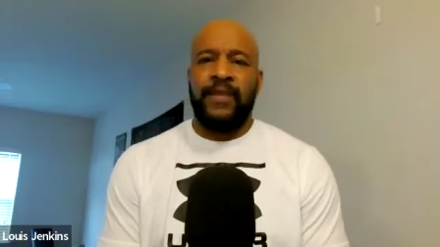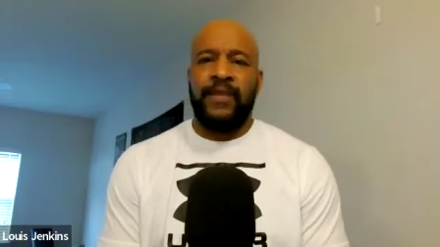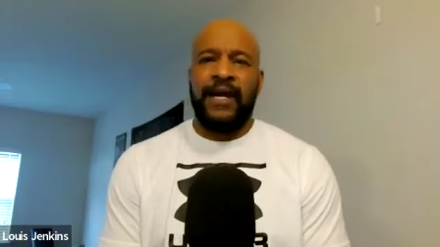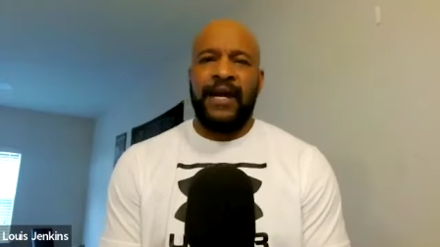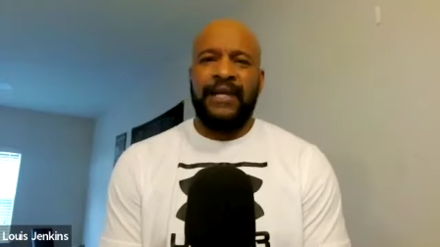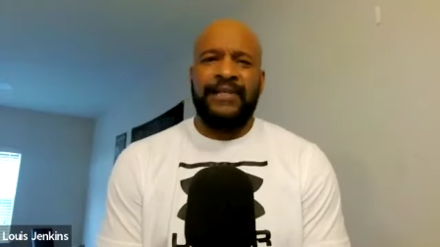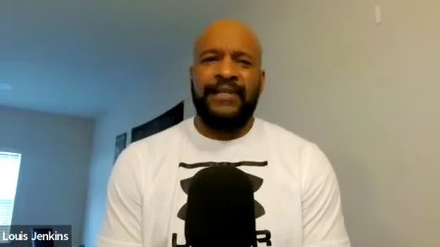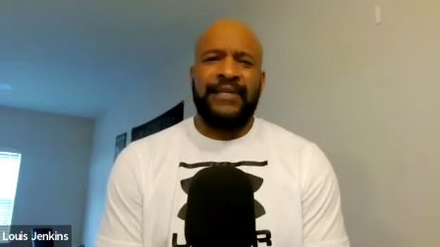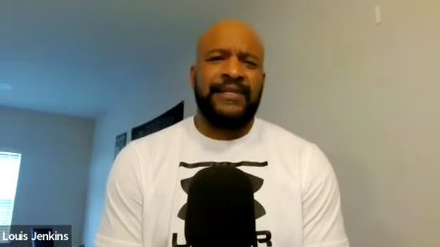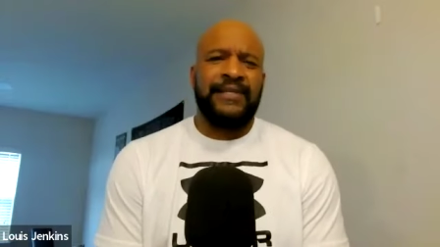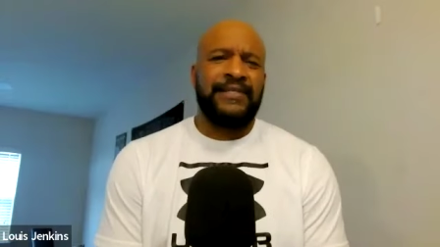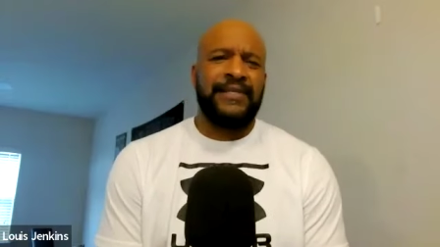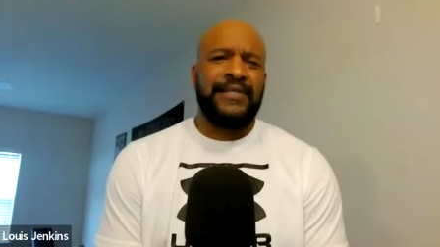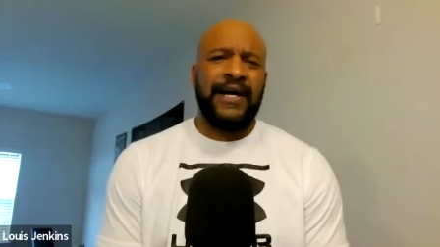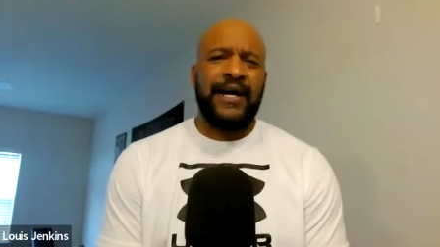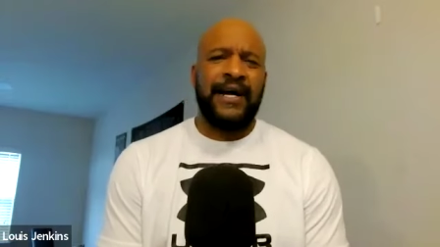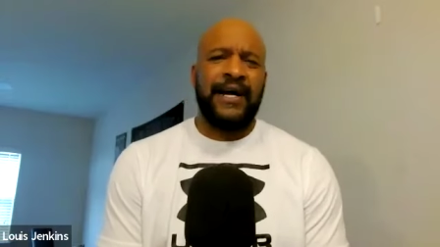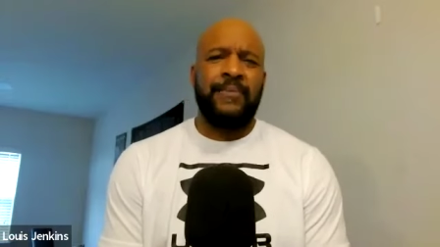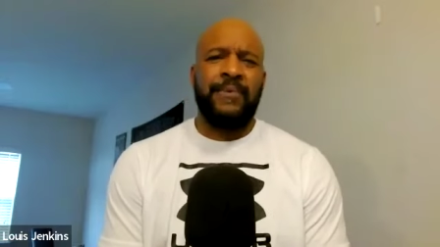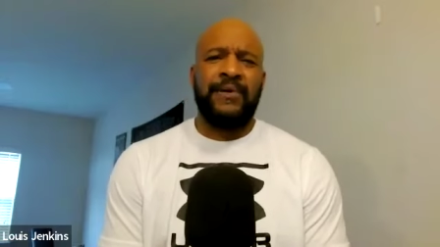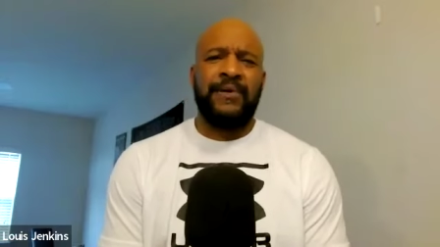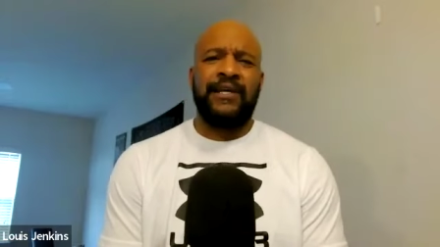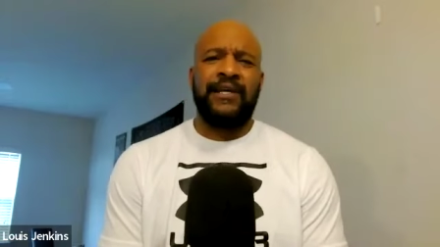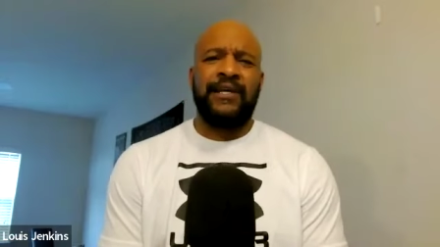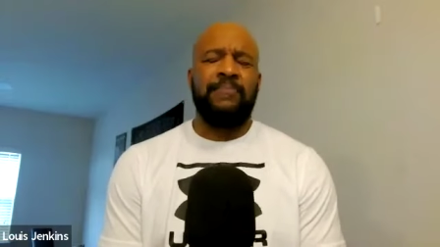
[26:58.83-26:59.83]
At the
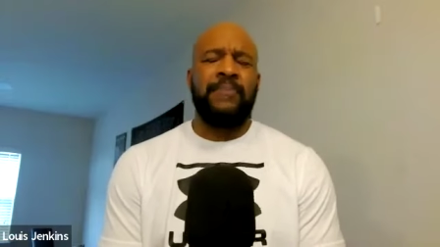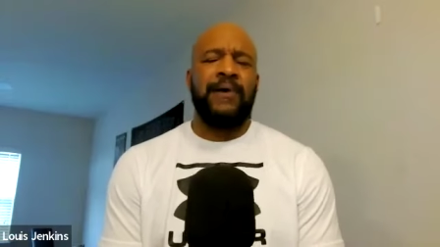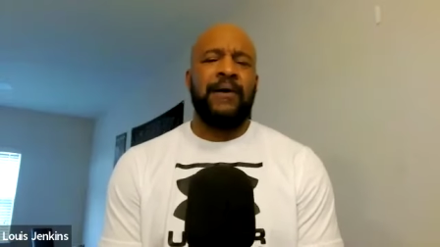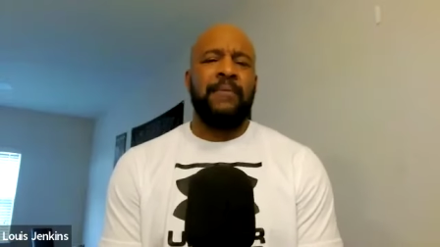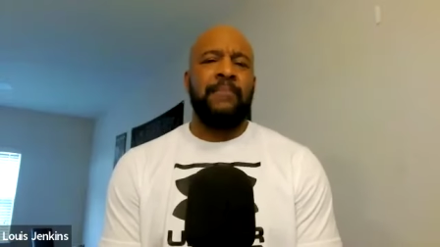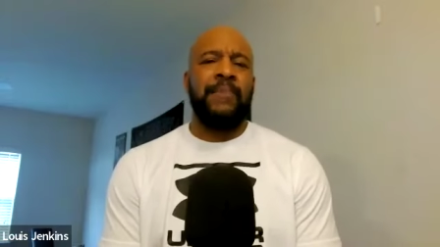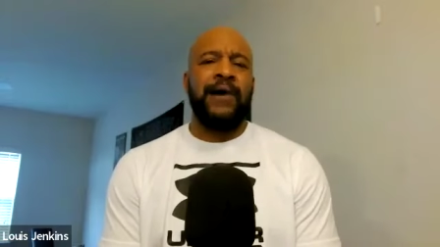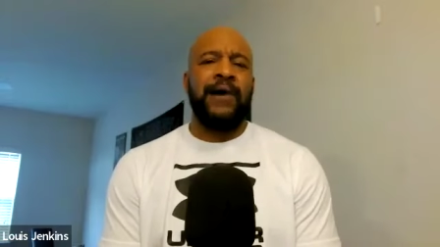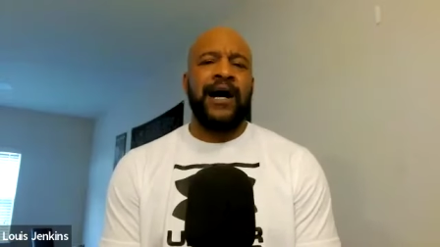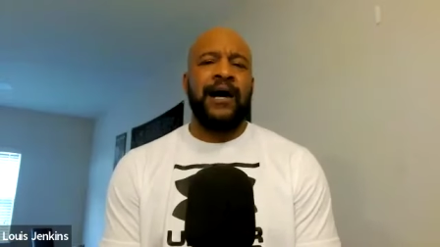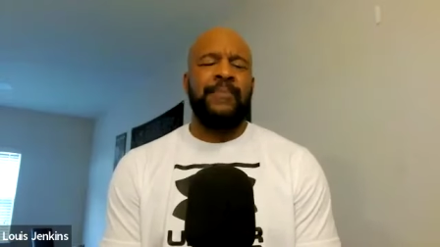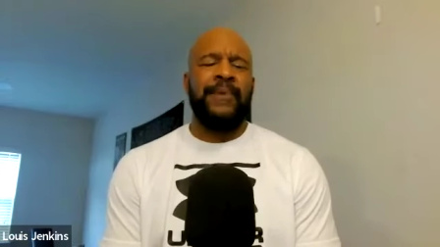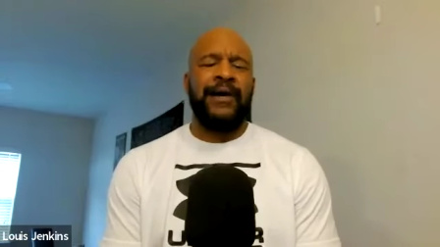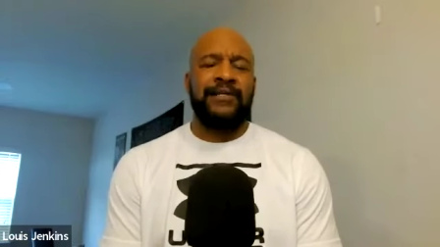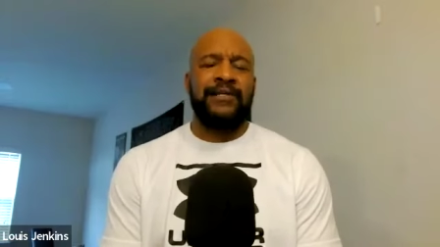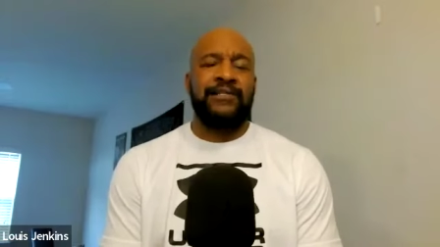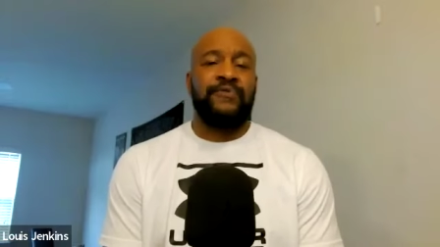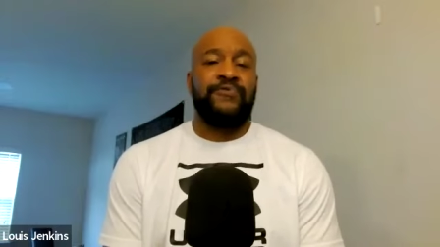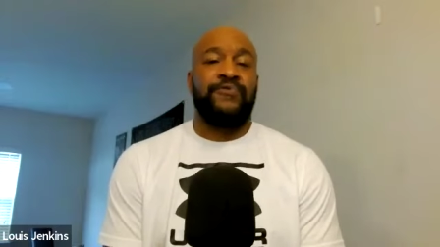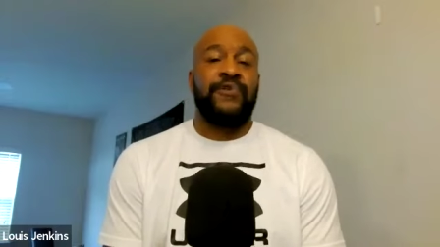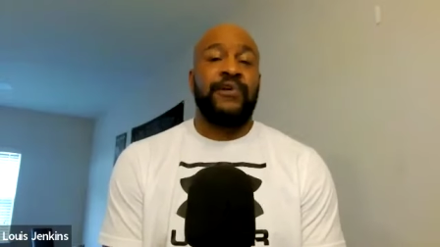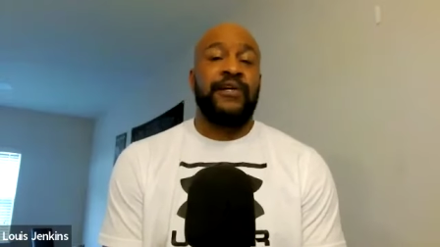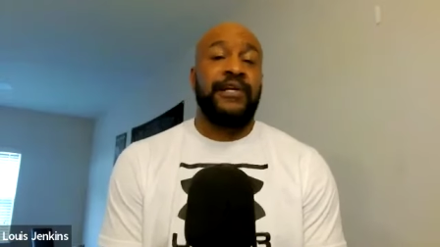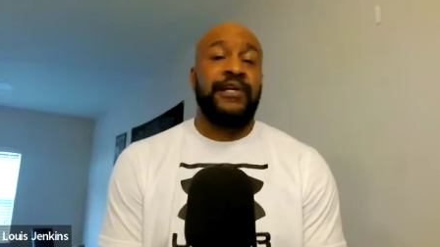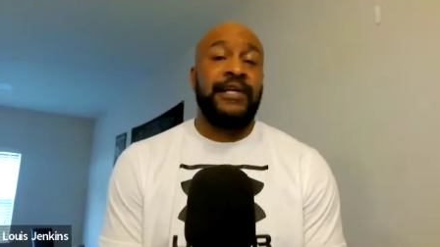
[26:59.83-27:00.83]
time, I think my mom actually
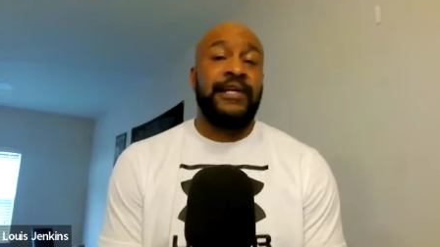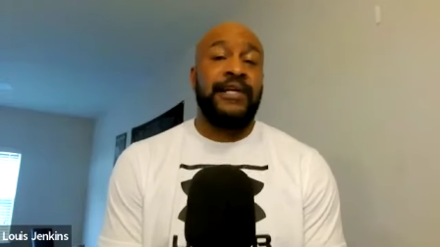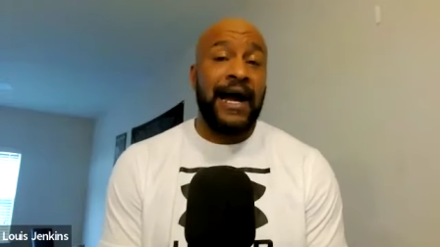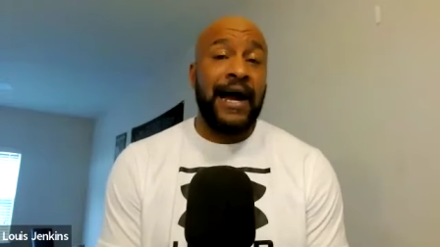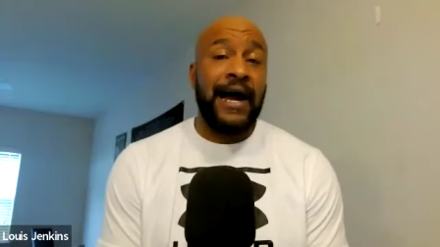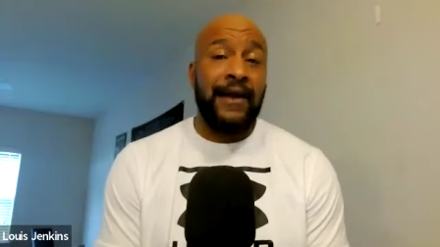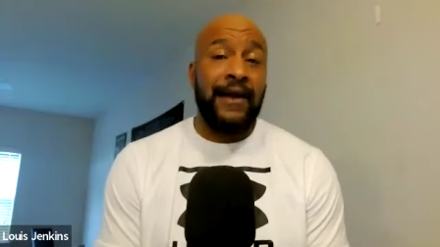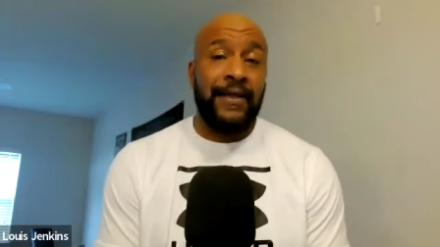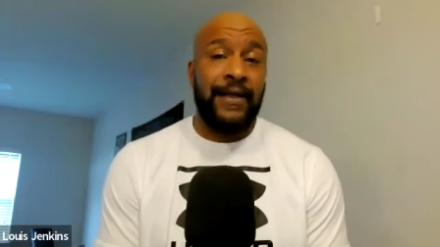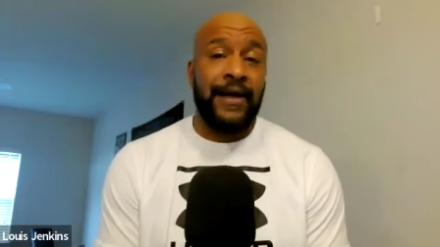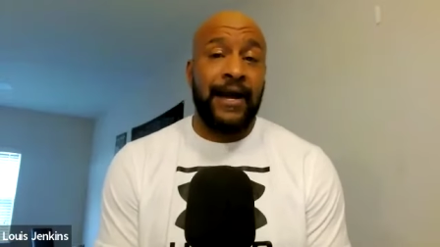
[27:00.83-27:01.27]
forgot